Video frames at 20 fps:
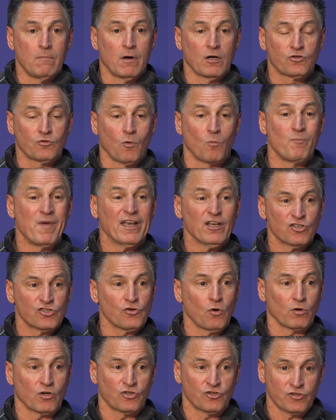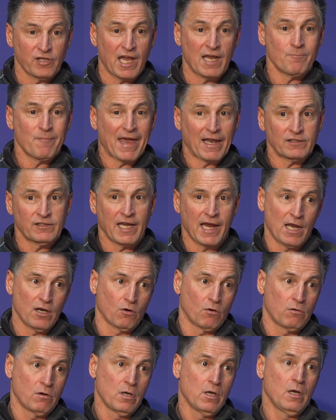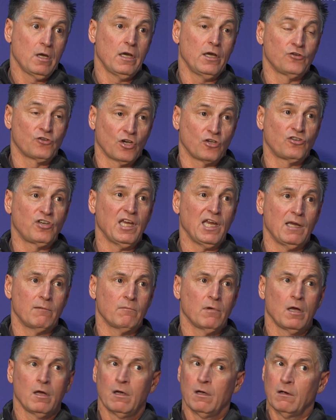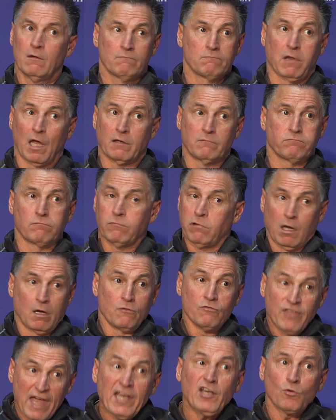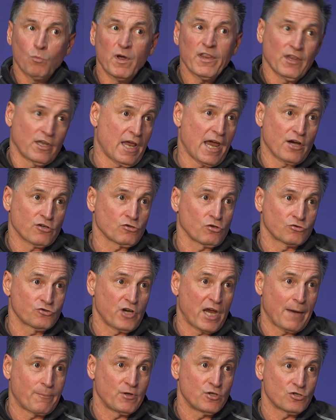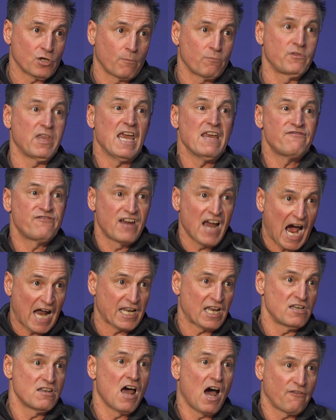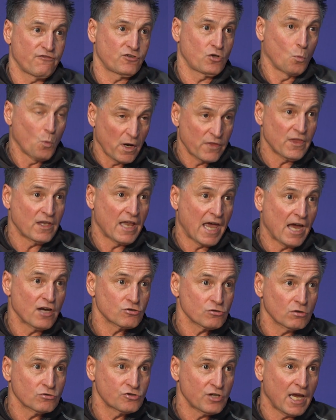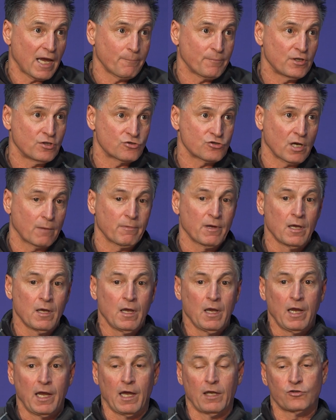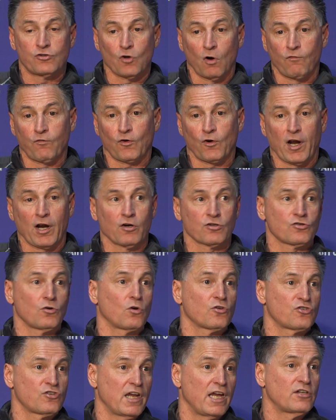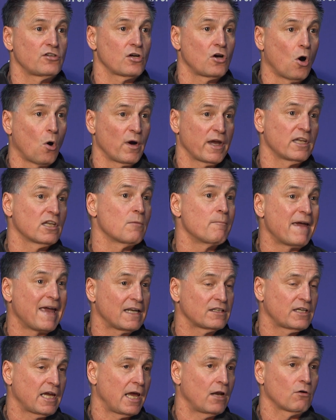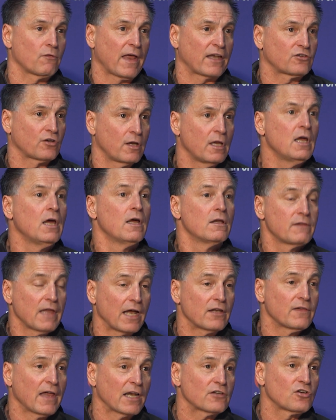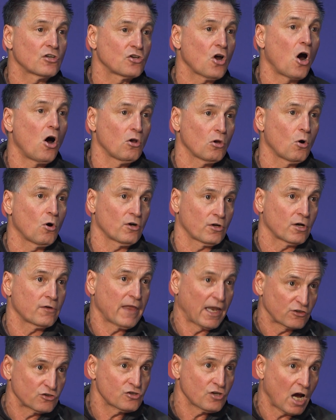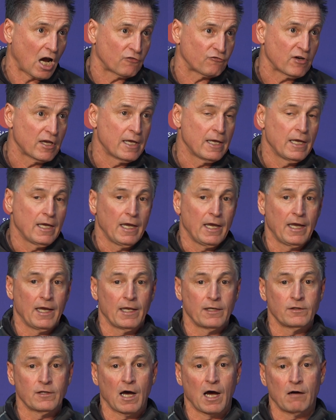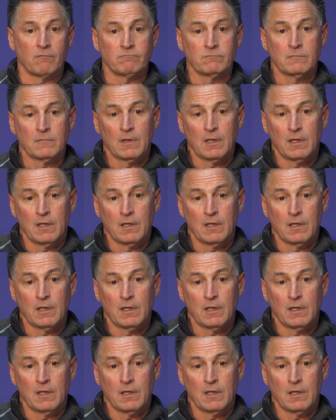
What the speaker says: So Minnesota State Mankato is a team, like, they could win the national championship. They've got enough to win the national championship. And so for Arizona State to go into Mankato, that's a tall order. That's tough. And they are